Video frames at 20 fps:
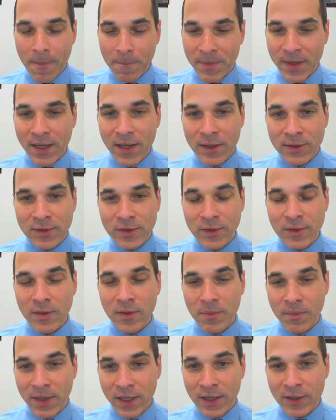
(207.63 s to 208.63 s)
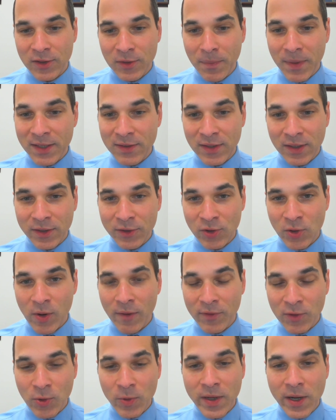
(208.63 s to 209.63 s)
Because basically, so you
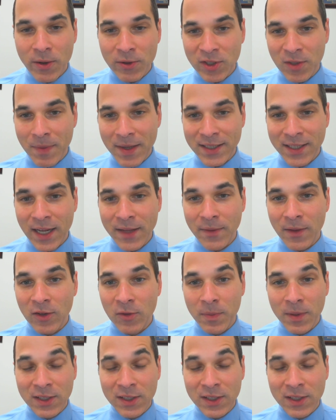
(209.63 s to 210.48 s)
have 2 years to maintain this.